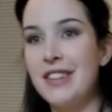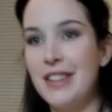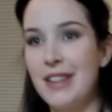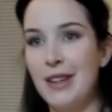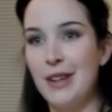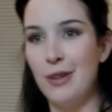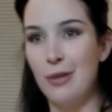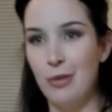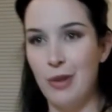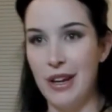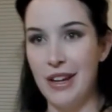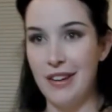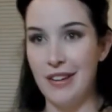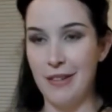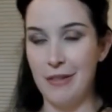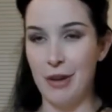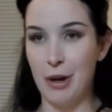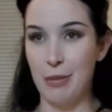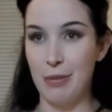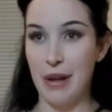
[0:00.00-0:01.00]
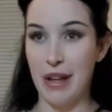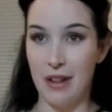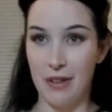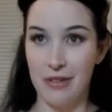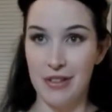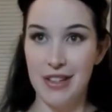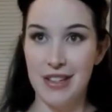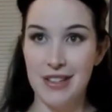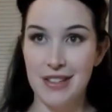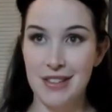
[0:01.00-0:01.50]
the weight of our
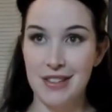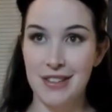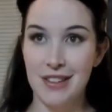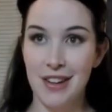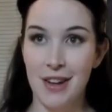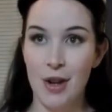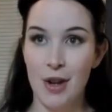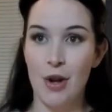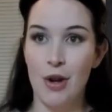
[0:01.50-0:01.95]
pelvis